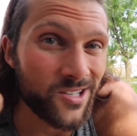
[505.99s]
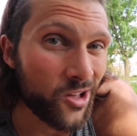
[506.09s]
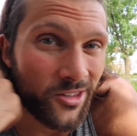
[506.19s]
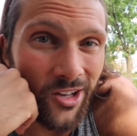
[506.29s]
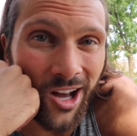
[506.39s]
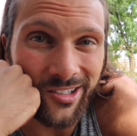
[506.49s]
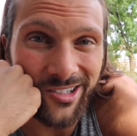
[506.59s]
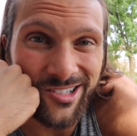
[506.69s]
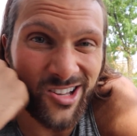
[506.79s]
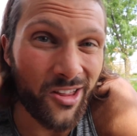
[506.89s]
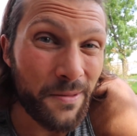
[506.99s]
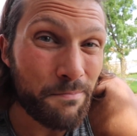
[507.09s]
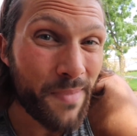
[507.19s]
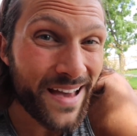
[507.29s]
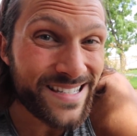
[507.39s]
all the doctors, all the
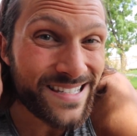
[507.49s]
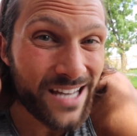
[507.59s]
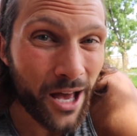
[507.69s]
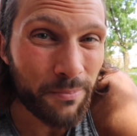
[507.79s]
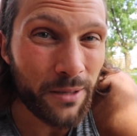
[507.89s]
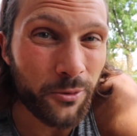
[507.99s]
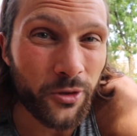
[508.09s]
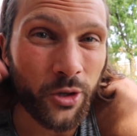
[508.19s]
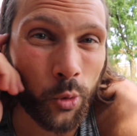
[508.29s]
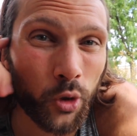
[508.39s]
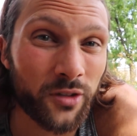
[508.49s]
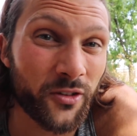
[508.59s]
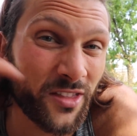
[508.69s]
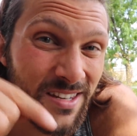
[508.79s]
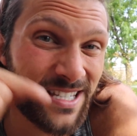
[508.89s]
best top people in the world
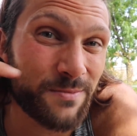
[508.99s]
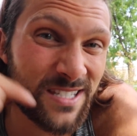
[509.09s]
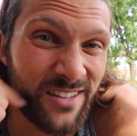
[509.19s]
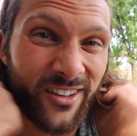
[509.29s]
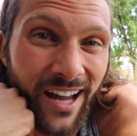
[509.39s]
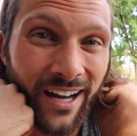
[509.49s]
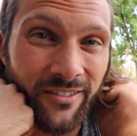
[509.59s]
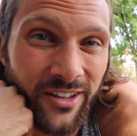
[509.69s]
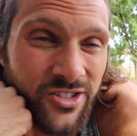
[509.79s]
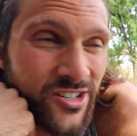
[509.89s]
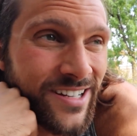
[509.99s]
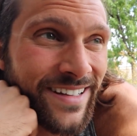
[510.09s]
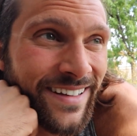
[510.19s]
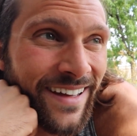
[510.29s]
for this specific kind of injury.